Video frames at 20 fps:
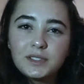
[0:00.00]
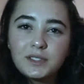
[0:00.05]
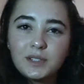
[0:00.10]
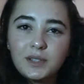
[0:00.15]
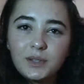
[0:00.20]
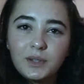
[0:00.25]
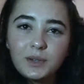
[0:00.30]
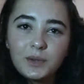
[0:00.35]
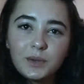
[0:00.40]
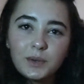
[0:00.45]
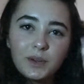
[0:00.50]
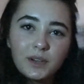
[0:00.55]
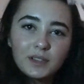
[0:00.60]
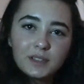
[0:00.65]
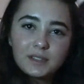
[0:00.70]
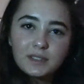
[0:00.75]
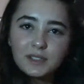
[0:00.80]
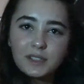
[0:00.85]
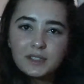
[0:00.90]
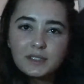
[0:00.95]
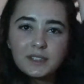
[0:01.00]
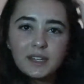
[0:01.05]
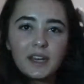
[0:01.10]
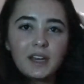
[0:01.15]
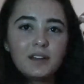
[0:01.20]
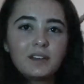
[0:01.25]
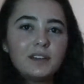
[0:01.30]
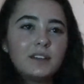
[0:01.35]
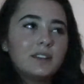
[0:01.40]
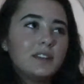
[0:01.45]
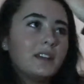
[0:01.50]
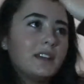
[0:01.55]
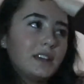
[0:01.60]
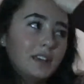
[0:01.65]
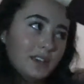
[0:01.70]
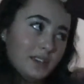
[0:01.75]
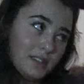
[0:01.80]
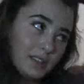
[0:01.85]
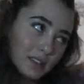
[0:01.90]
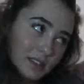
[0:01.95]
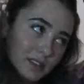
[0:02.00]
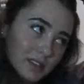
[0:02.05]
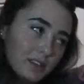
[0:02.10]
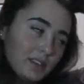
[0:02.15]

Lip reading: to sit down and like